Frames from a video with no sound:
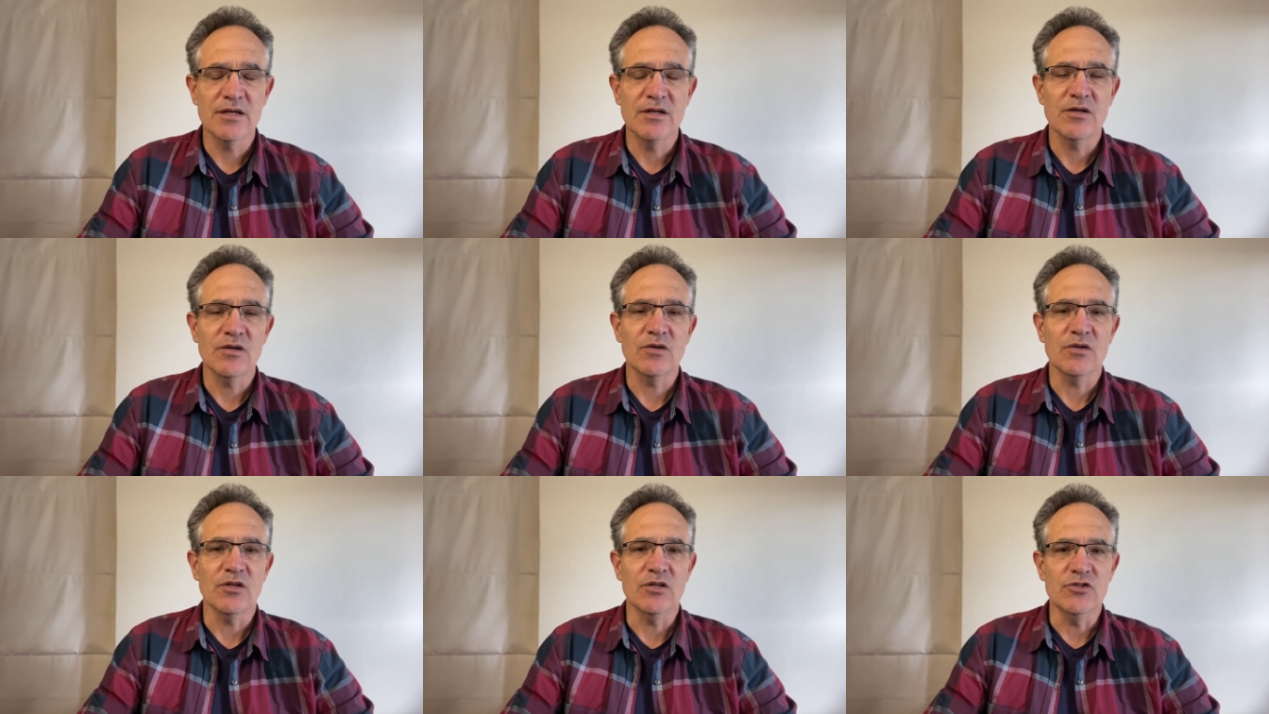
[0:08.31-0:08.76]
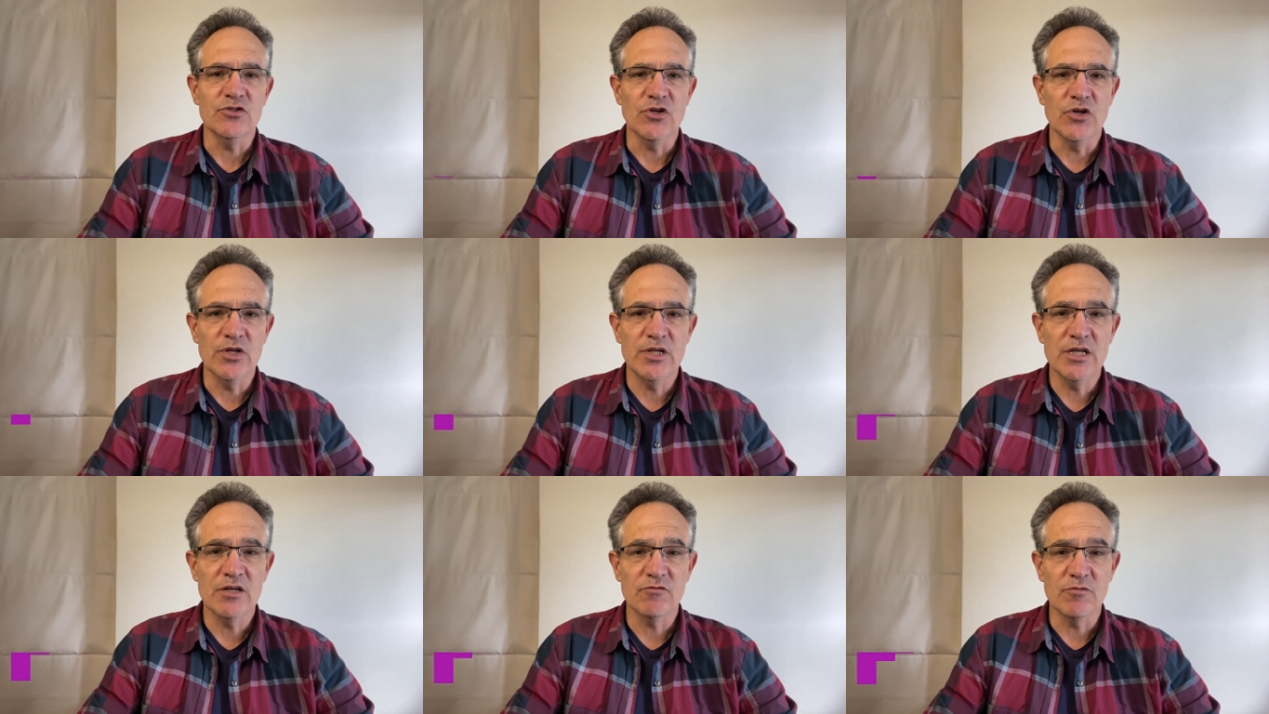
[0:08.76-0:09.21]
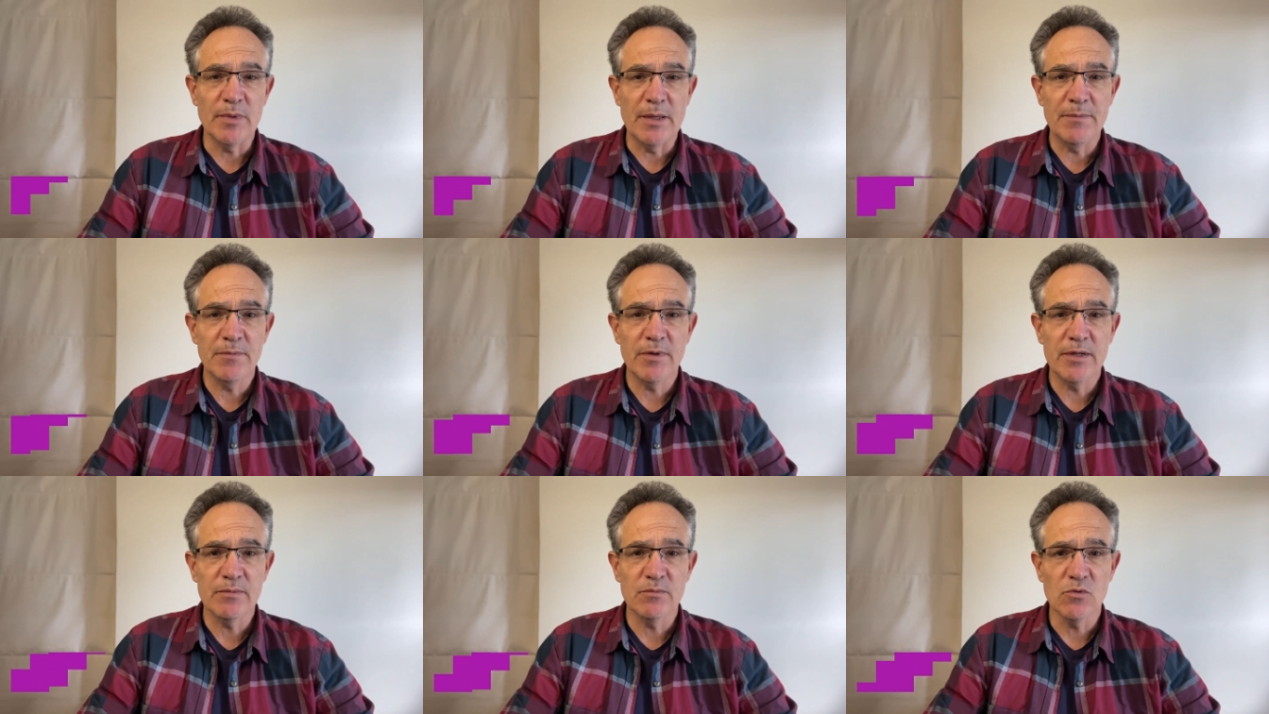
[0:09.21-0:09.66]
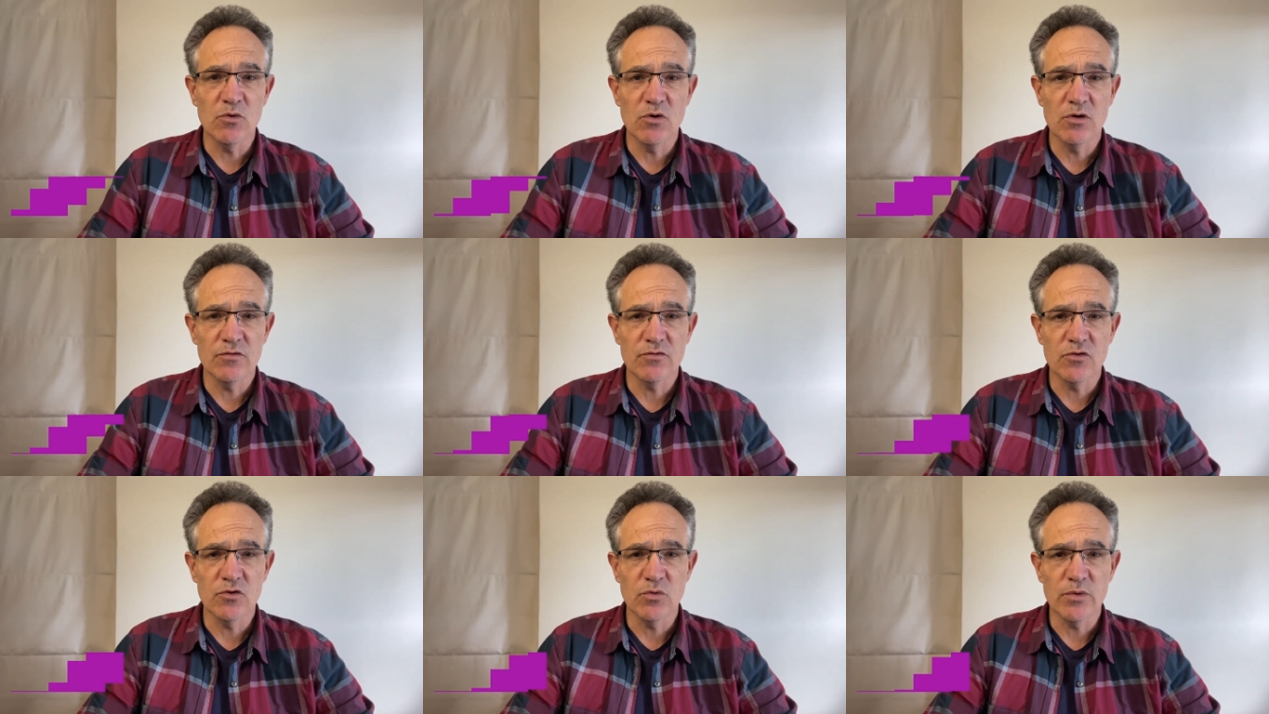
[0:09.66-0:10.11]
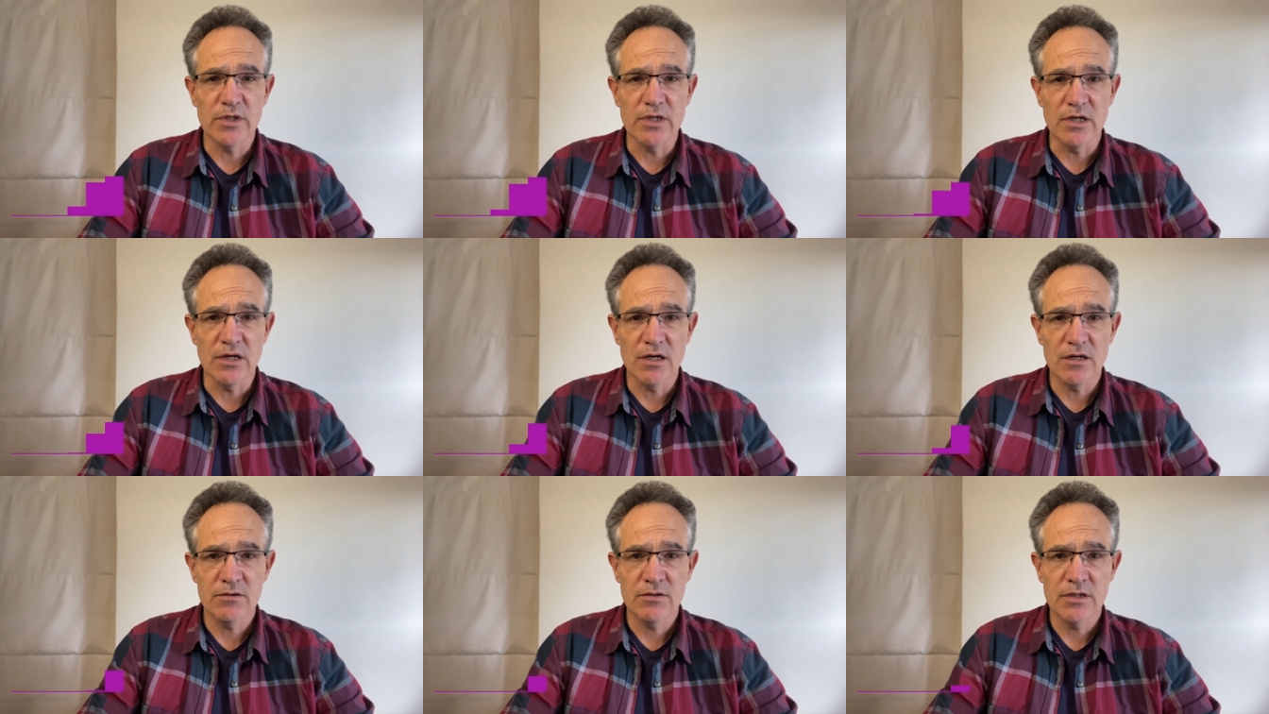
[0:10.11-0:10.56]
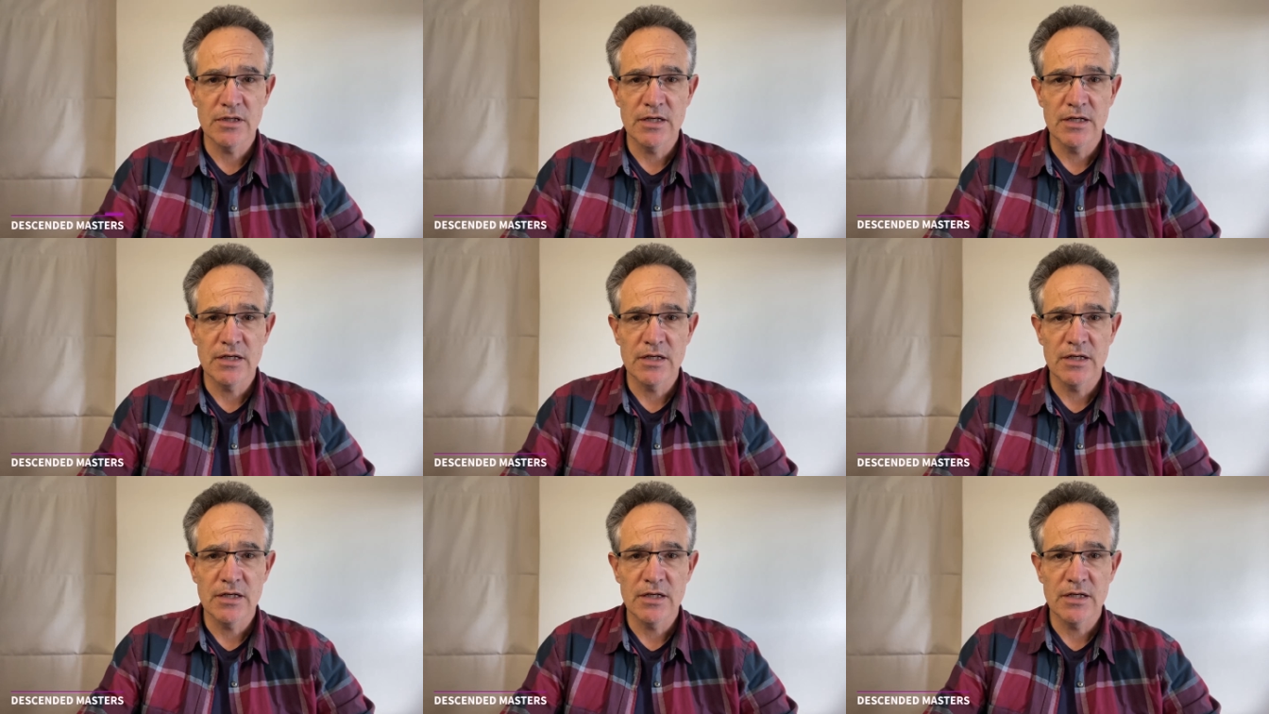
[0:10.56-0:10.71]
on a journey of remembering more of who we are.